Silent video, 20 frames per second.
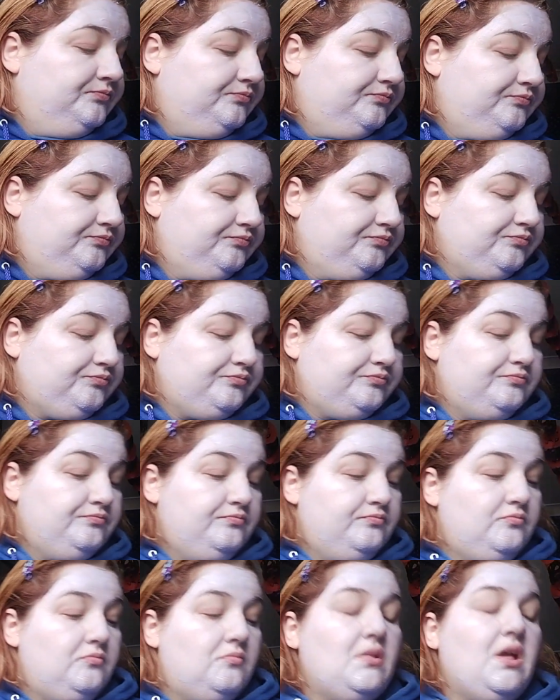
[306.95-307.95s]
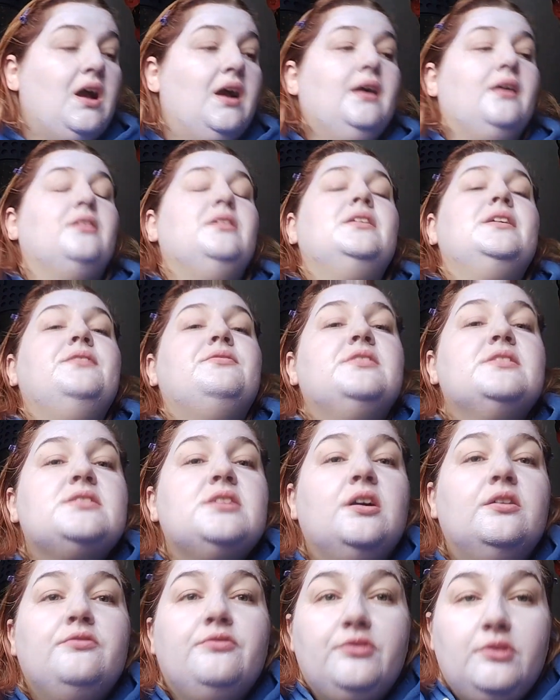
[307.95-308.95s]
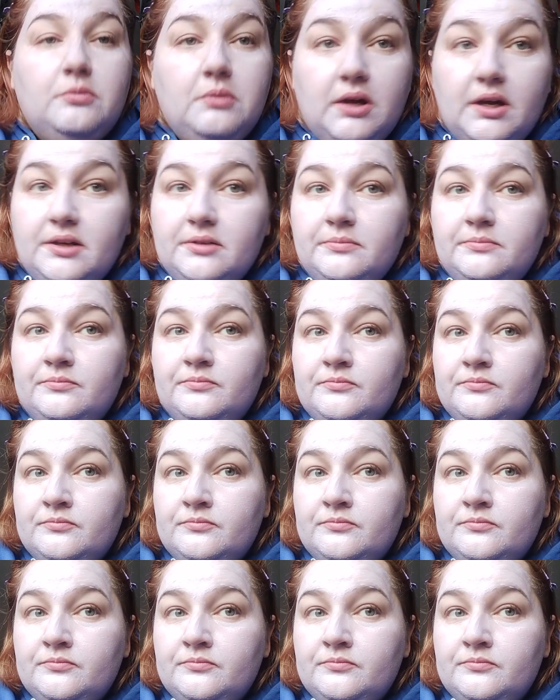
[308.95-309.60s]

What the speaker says: I'm going to leave this on for a while.